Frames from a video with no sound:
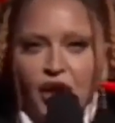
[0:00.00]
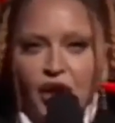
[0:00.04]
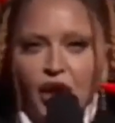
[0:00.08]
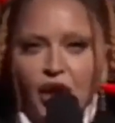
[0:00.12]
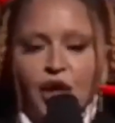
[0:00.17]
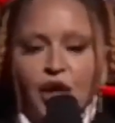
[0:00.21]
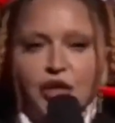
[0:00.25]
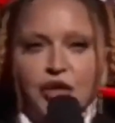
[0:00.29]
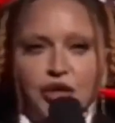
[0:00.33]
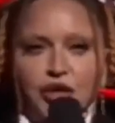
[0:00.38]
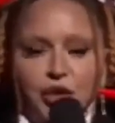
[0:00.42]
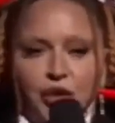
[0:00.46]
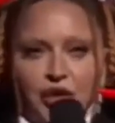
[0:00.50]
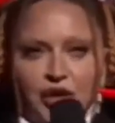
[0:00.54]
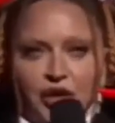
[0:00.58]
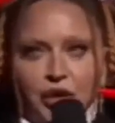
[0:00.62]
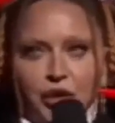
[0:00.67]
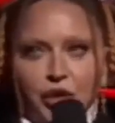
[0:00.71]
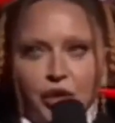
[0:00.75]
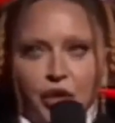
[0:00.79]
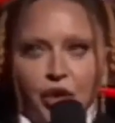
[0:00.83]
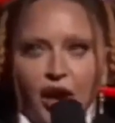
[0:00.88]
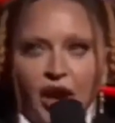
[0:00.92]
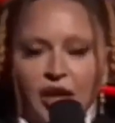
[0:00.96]
first
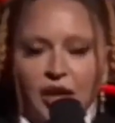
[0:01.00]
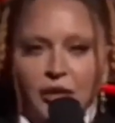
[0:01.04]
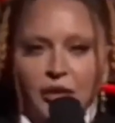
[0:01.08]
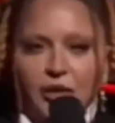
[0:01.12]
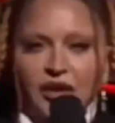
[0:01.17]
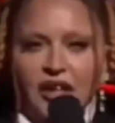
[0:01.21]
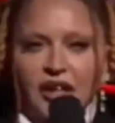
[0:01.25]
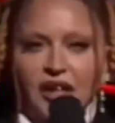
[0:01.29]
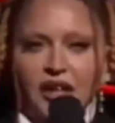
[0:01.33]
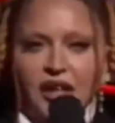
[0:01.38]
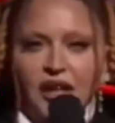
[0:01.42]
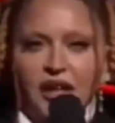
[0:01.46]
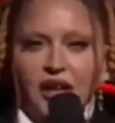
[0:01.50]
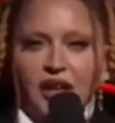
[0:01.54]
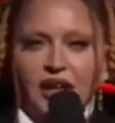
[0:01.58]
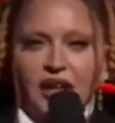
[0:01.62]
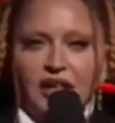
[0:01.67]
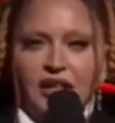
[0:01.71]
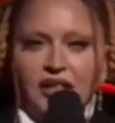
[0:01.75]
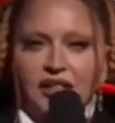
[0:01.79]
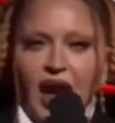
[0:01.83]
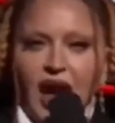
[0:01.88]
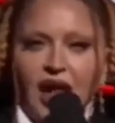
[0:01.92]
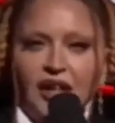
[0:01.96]
transgender
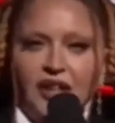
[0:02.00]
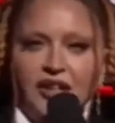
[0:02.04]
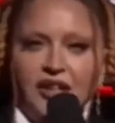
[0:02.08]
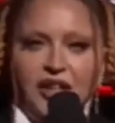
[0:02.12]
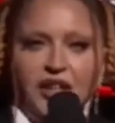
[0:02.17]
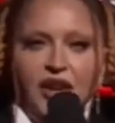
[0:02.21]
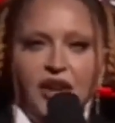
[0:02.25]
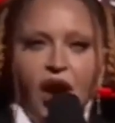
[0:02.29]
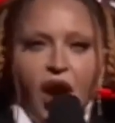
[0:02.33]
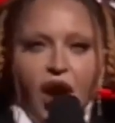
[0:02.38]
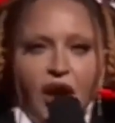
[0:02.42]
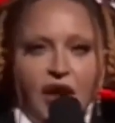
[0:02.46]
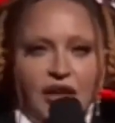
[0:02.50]
and gender